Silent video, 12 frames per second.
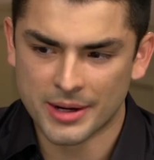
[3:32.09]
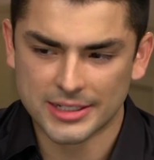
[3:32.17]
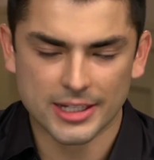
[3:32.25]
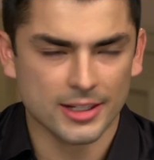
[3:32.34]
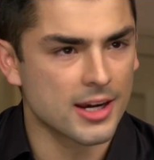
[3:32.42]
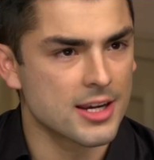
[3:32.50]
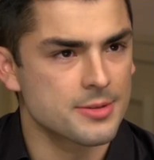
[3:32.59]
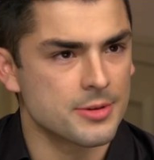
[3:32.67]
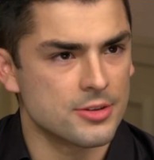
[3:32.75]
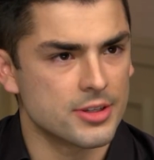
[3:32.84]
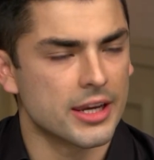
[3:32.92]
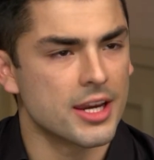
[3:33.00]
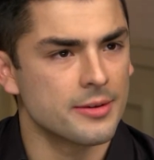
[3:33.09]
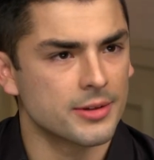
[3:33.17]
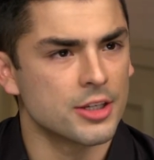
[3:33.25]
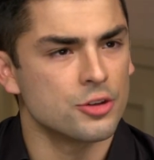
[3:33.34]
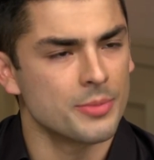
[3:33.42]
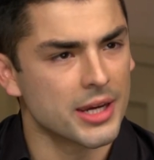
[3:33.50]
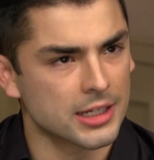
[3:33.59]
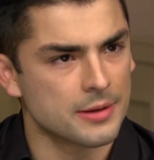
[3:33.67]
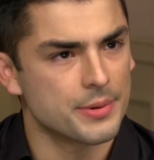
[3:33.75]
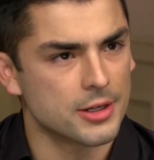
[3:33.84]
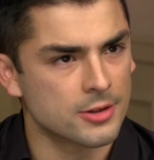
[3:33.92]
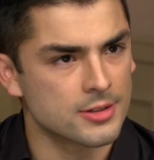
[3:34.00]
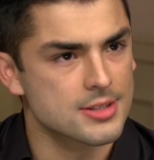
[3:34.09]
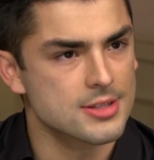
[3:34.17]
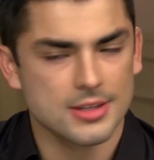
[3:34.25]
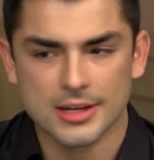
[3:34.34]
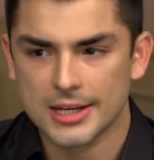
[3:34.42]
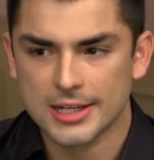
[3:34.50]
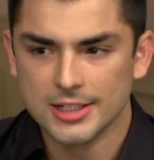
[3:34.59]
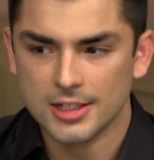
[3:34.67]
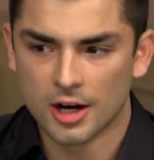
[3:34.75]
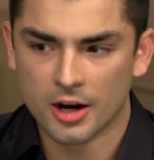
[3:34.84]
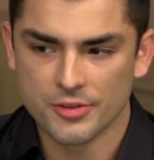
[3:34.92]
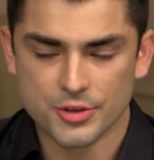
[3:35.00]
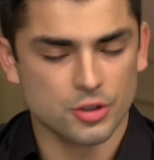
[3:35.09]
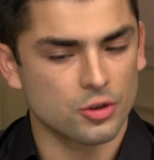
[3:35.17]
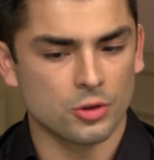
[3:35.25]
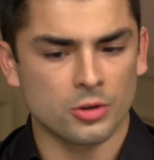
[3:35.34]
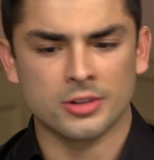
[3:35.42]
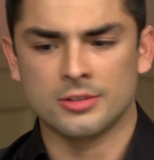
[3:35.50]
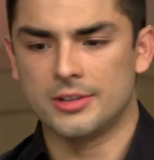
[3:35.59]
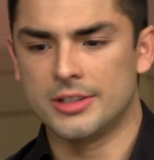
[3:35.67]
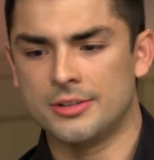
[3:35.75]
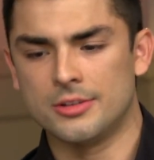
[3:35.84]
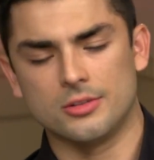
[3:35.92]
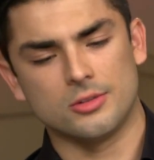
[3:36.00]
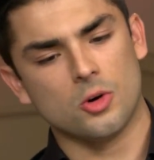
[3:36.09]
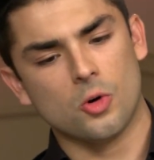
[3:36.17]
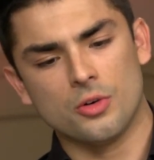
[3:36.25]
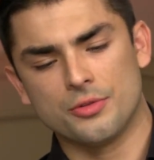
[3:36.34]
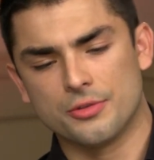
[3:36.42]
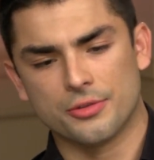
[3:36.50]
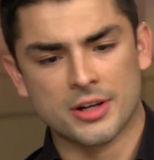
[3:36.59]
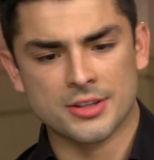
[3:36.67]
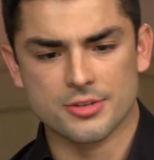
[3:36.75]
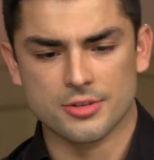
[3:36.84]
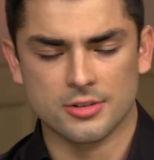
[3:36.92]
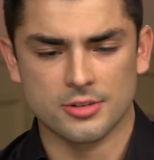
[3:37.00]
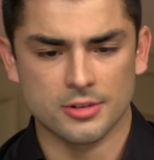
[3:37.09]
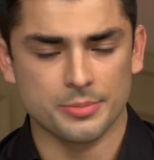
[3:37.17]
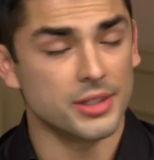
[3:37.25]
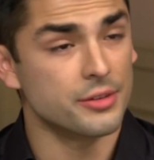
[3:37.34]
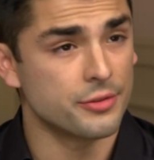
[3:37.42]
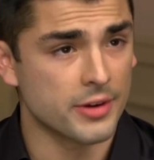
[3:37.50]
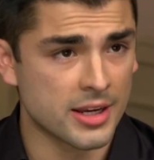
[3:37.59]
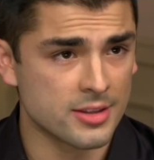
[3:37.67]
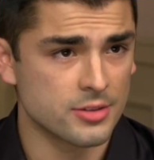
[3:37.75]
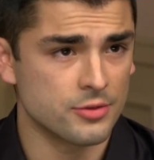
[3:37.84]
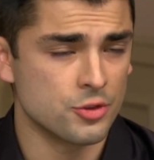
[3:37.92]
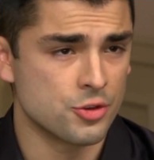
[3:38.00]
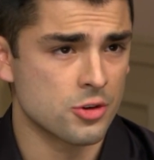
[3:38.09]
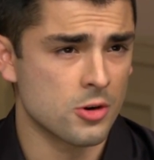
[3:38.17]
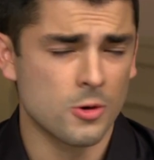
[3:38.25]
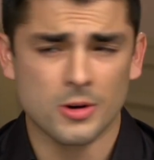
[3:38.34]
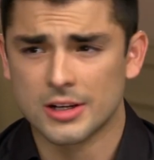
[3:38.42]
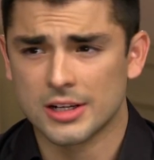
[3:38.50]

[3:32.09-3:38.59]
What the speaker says: My dad asked me, he's like, hey, can you make an appearance? This girl and all of her friends are big fans of the show.